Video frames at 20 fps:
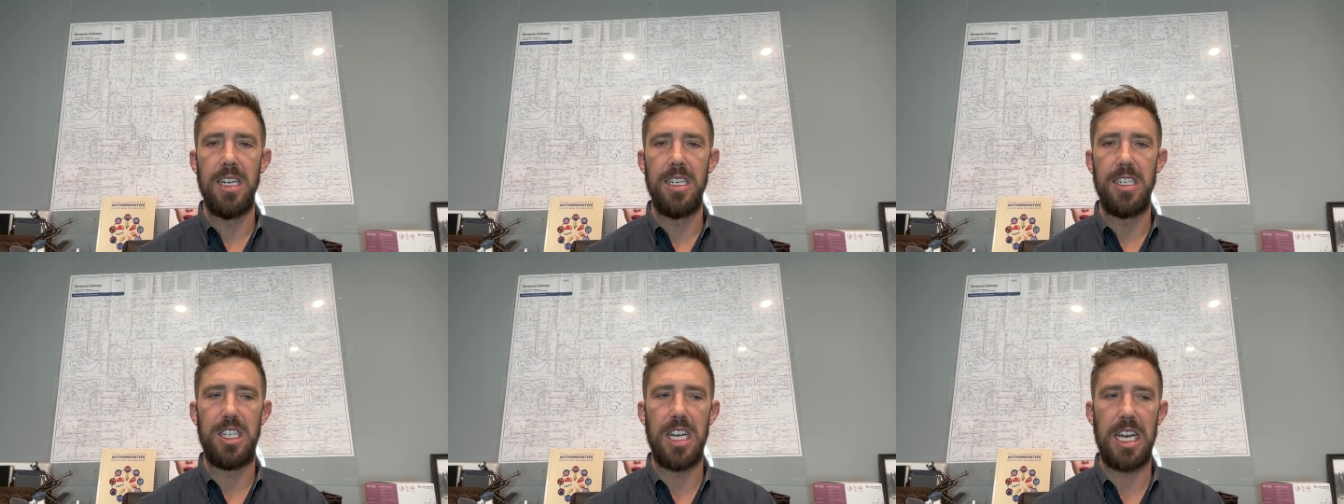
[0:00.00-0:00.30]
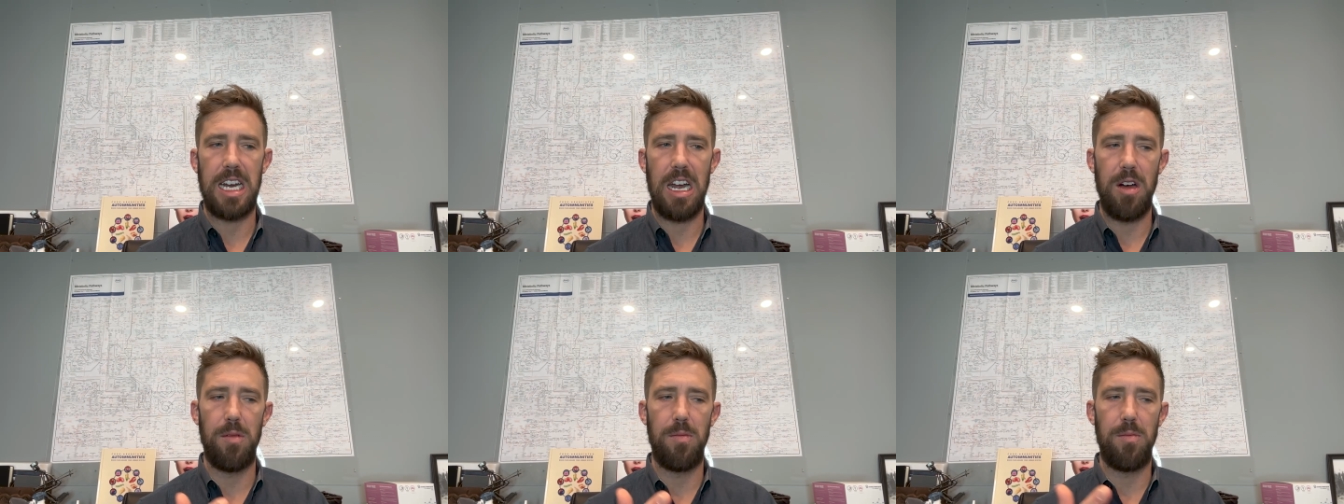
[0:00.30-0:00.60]
check
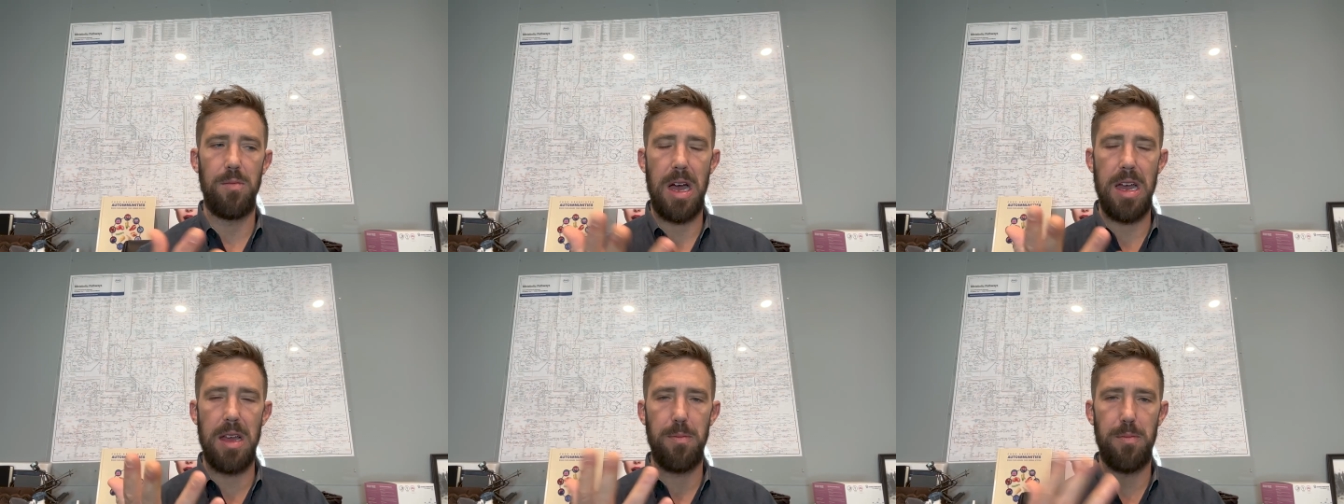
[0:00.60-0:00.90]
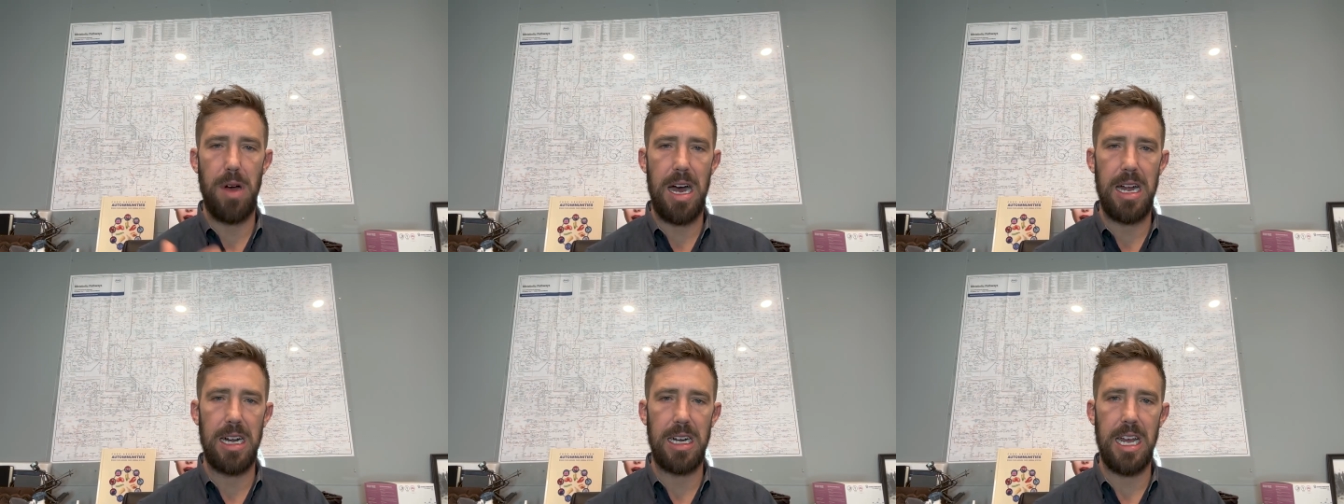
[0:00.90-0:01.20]
out my
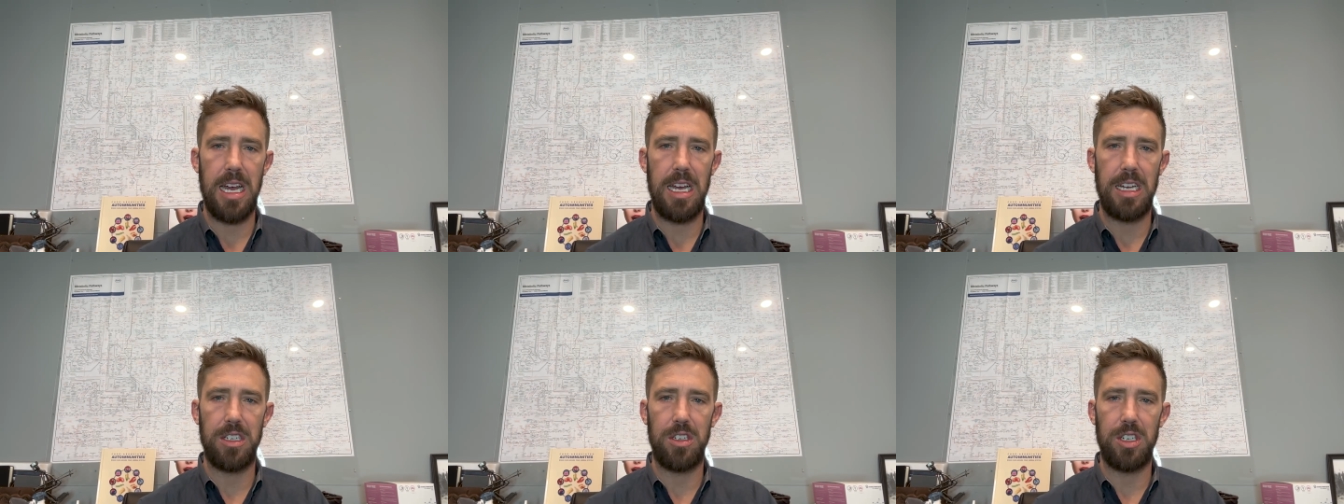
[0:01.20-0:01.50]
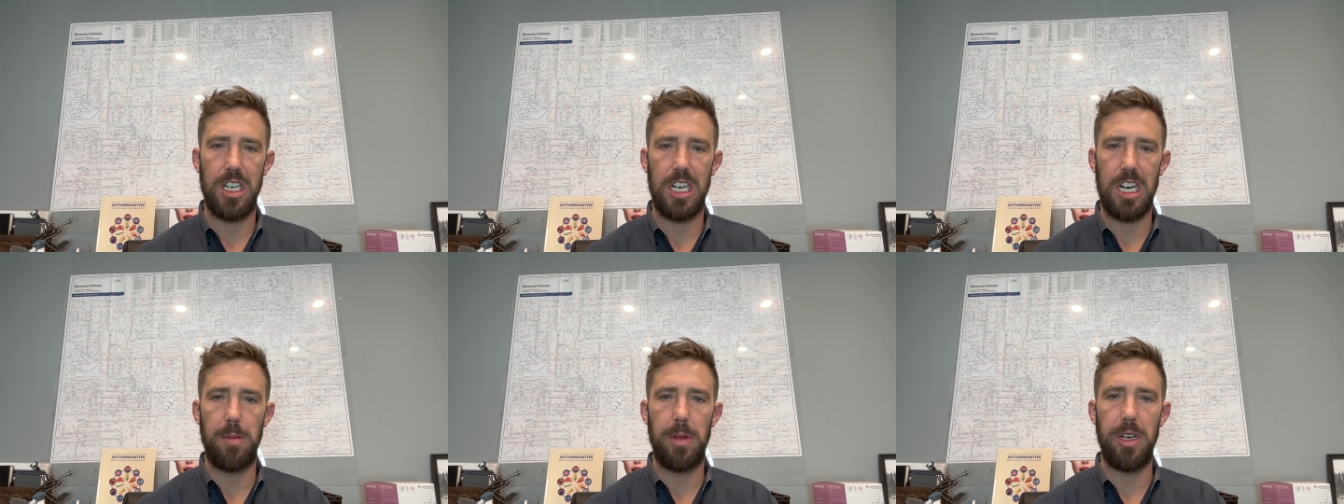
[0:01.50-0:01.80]
podcast or
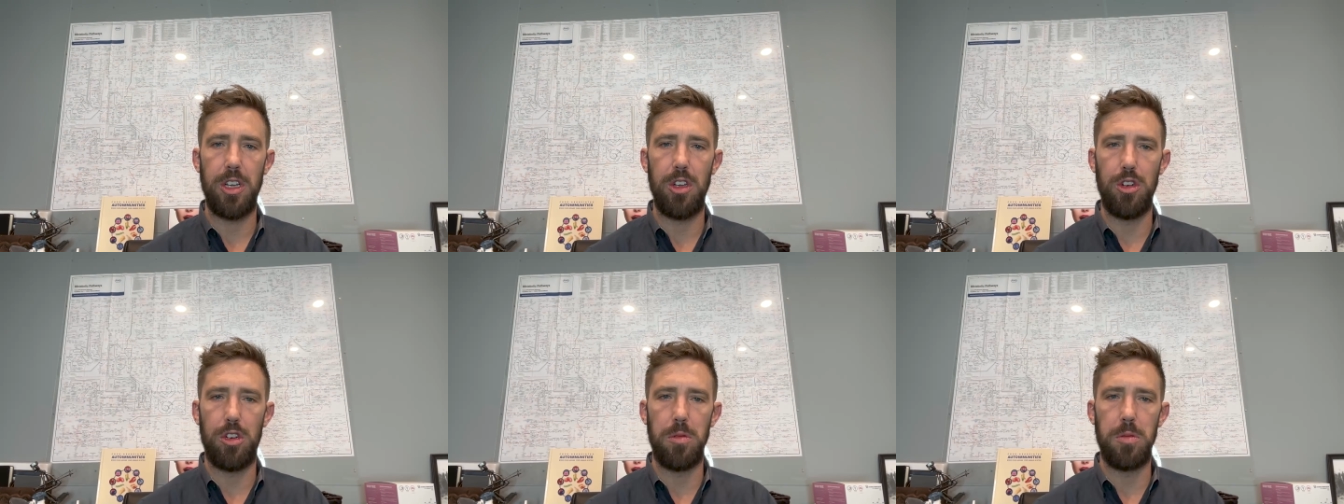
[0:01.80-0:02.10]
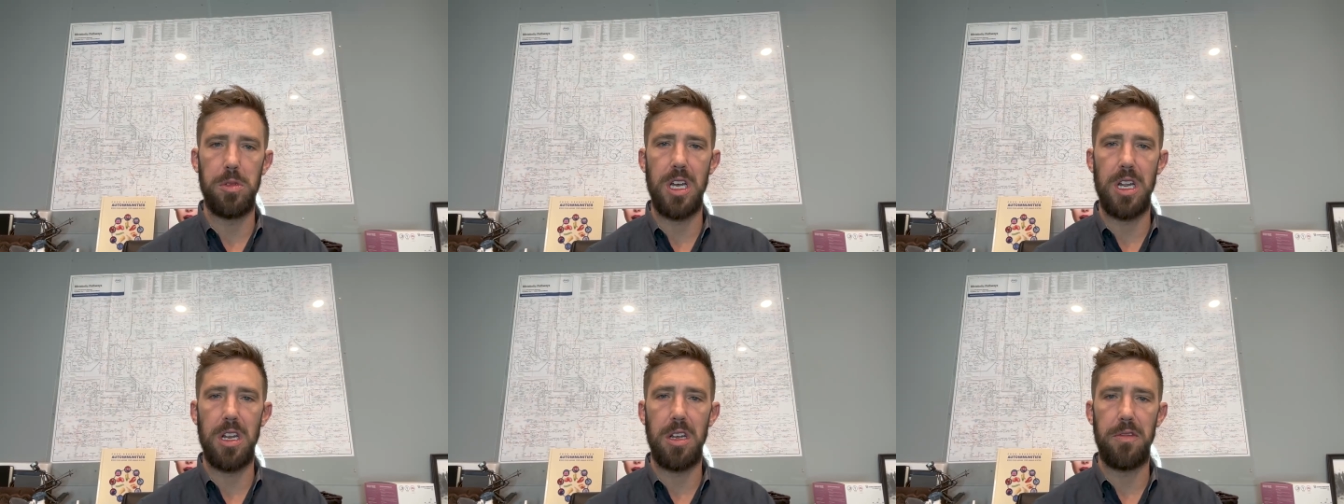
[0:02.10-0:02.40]
check out my YouTube
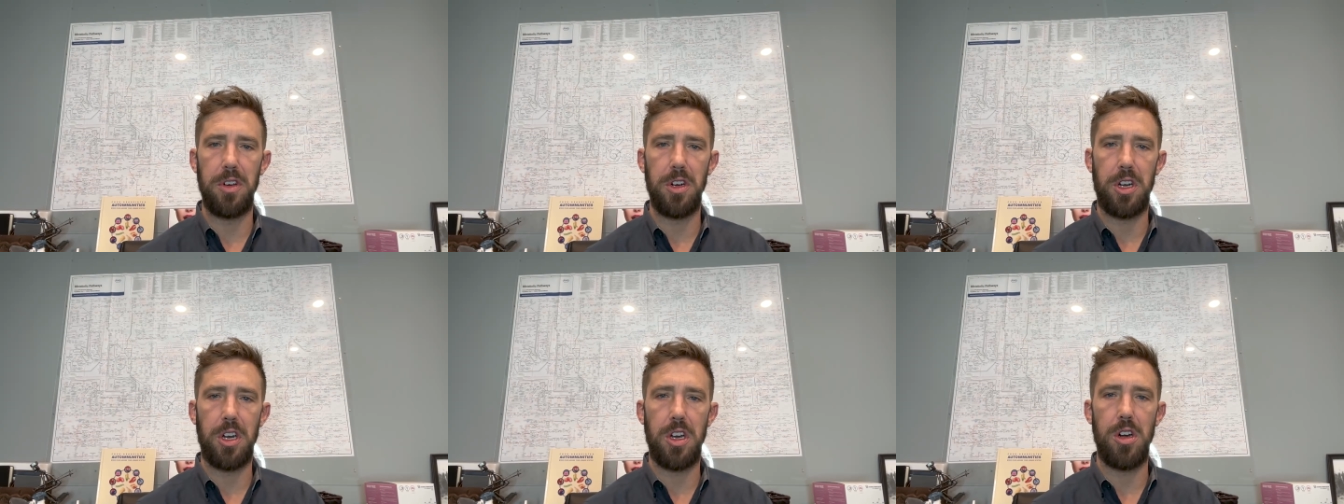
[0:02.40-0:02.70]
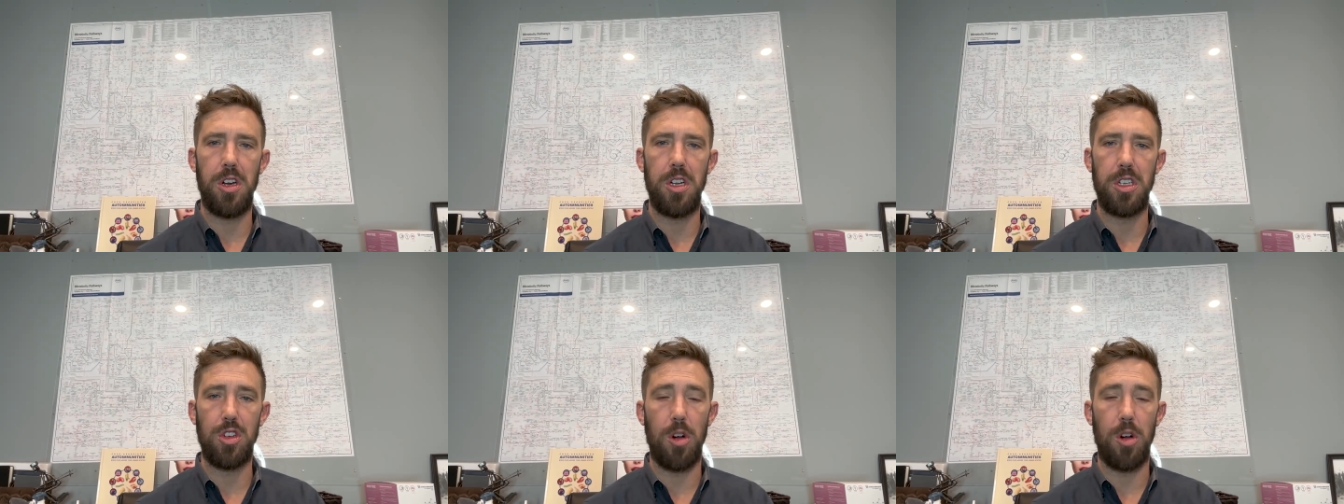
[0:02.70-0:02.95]
channel if you're curious,